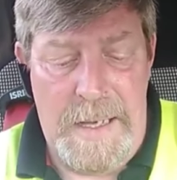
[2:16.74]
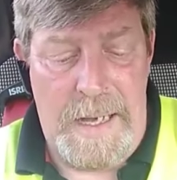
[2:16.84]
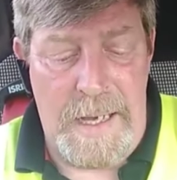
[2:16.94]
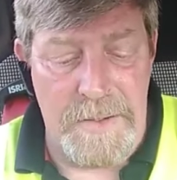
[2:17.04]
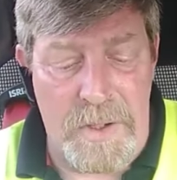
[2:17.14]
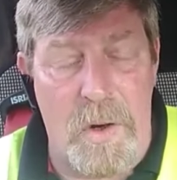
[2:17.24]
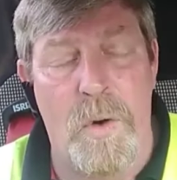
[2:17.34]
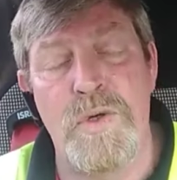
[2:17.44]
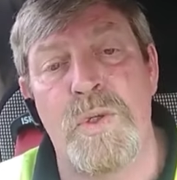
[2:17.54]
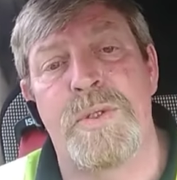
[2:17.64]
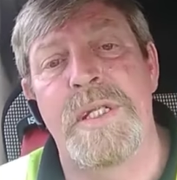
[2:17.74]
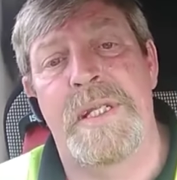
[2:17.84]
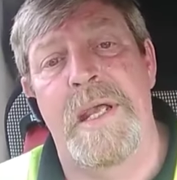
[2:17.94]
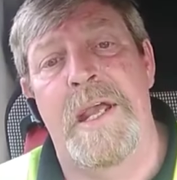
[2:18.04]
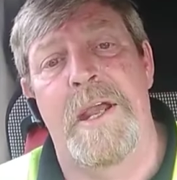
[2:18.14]
And also
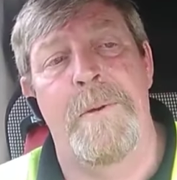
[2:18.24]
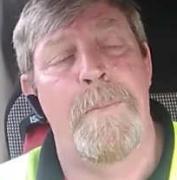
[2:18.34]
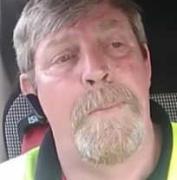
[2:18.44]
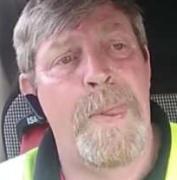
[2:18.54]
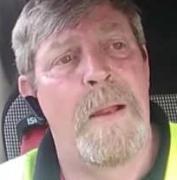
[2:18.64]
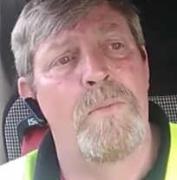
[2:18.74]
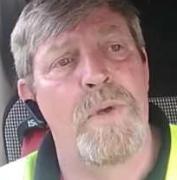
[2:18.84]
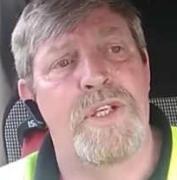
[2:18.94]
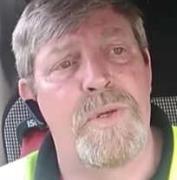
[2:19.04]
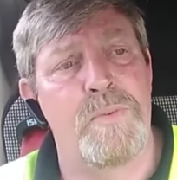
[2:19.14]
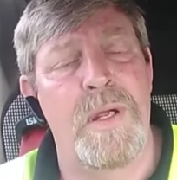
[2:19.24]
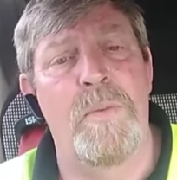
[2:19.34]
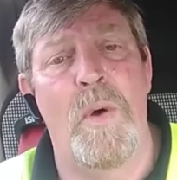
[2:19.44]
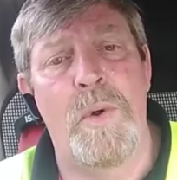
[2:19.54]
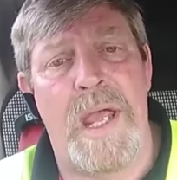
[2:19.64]
today we should we
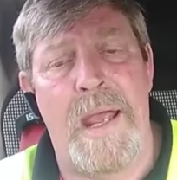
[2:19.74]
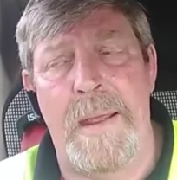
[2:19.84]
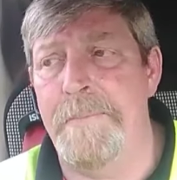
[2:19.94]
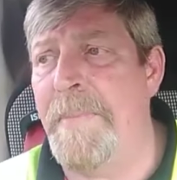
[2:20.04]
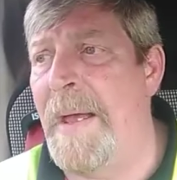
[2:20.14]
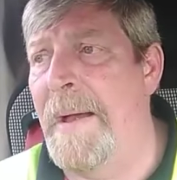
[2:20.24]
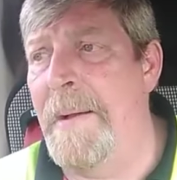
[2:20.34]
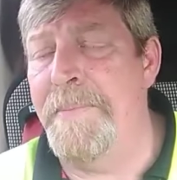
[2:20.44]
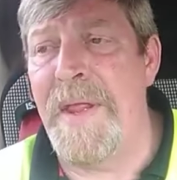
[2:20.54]
will get um,